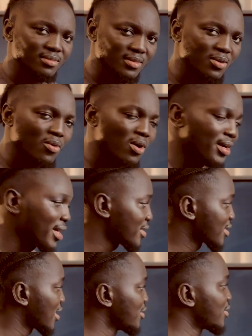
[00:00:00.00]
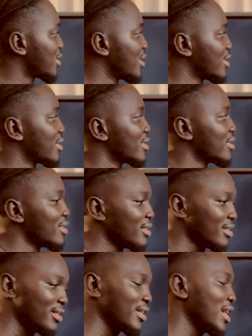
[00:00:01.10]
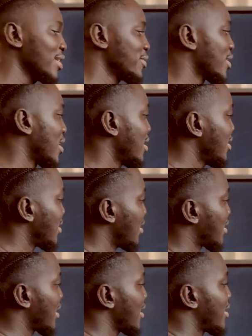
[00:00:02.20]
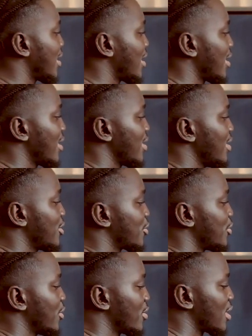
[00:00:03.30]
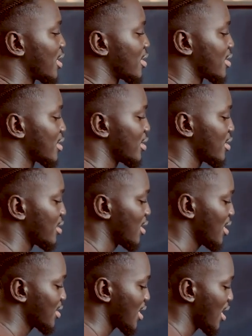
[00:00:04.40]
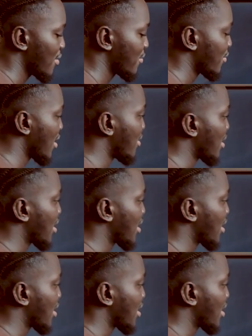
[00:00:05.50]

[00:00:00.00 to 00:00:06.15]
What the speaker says: What guess can you take? The guess you can easily take here is to know that let's have our